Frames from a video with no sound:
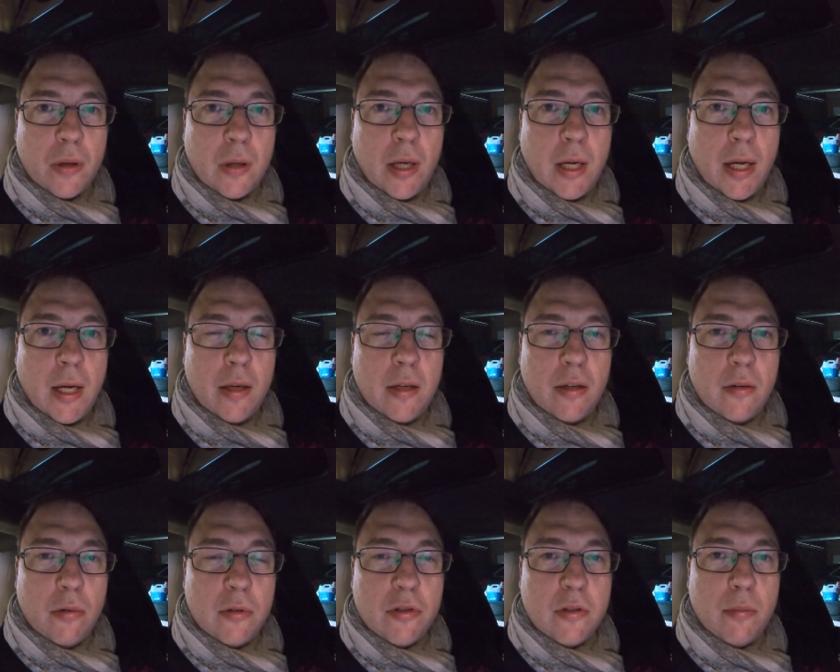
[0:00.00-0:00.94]
And
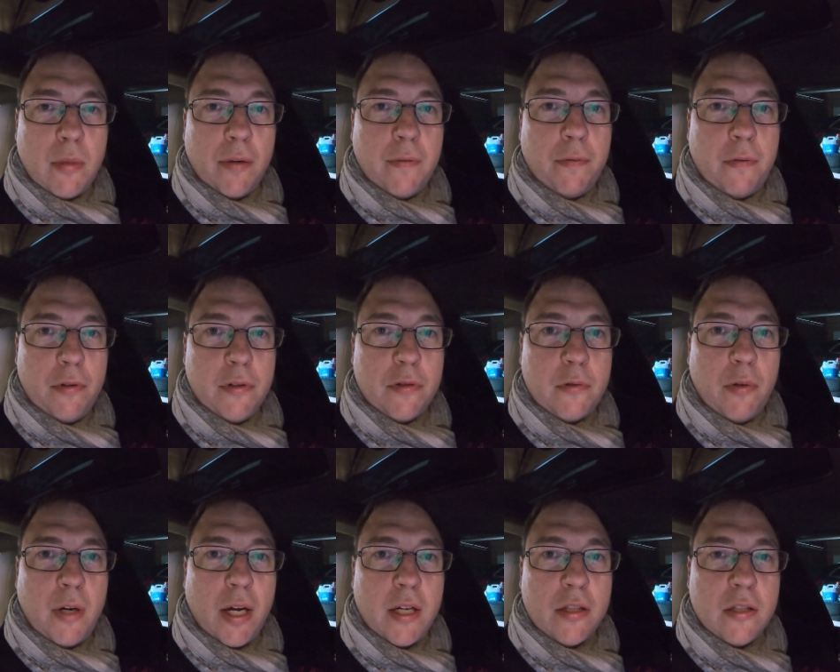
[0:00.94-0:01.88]
also my first
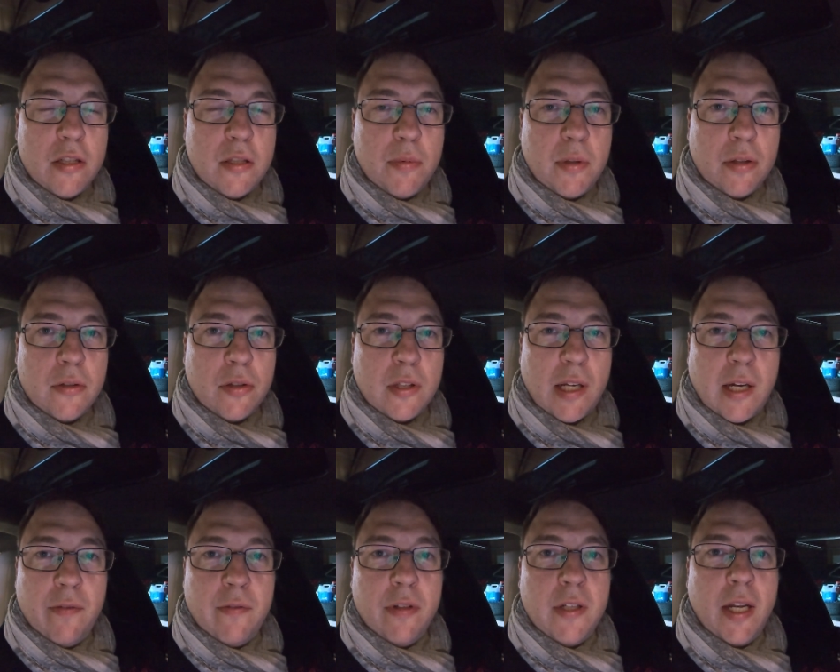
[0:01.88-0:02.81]
reactions, because
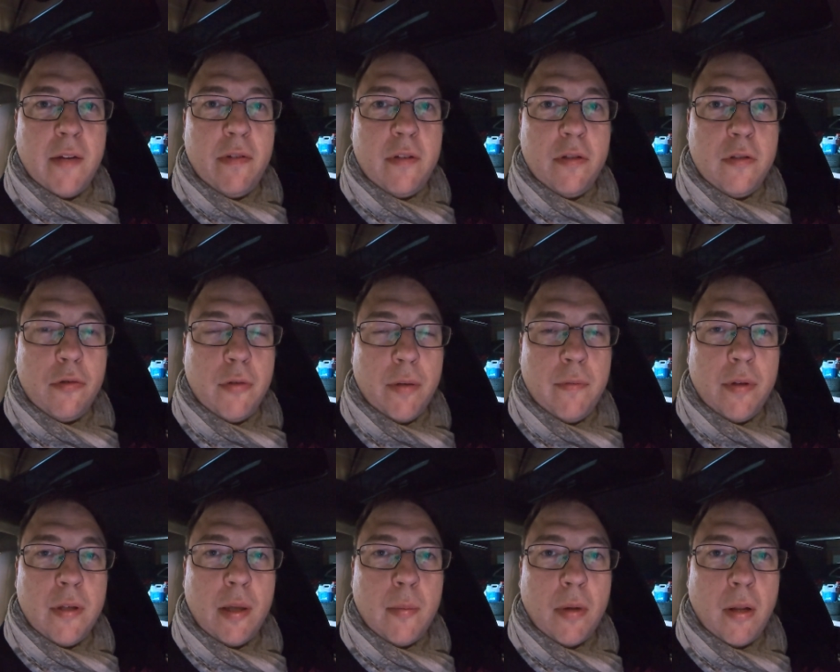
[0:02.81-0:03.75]
I've never
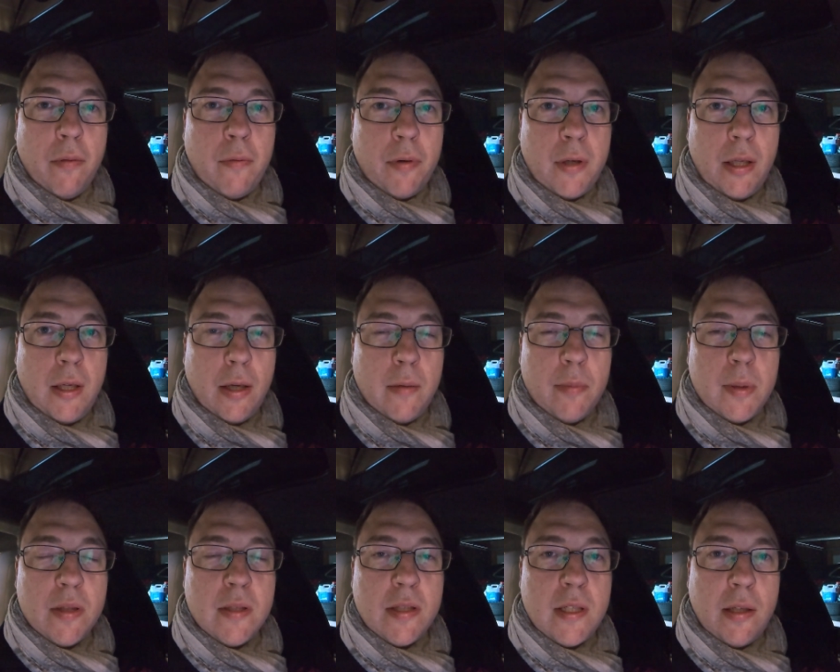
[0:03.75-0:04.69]
driven a Model 3. I've
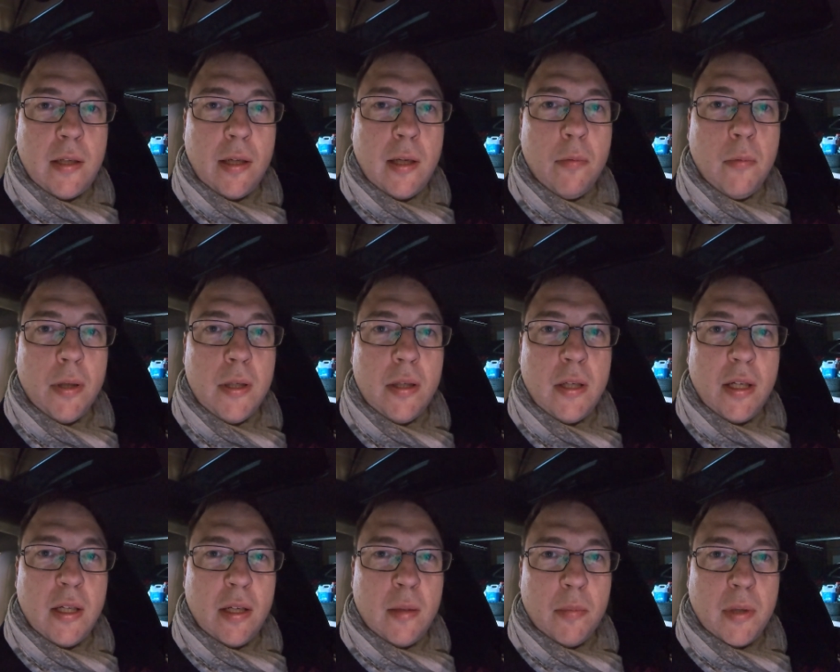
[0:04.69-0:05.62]
been sitting in one,
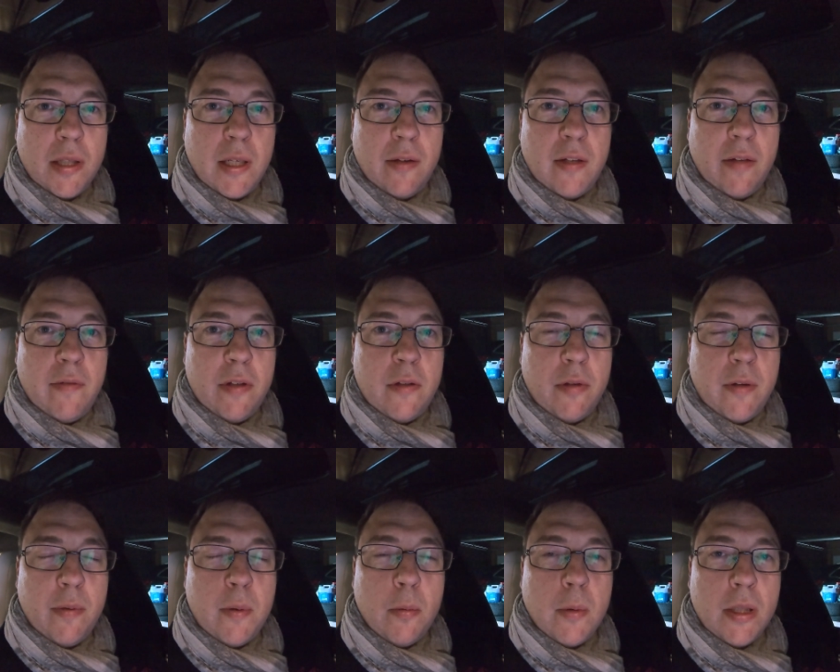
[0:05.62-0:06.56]
but I've never
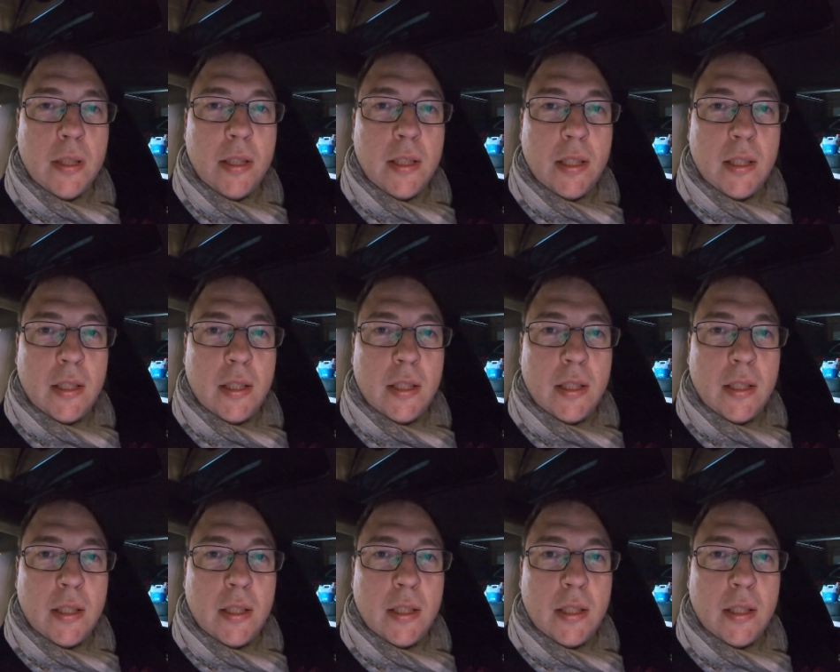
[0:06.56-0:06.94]
driven one.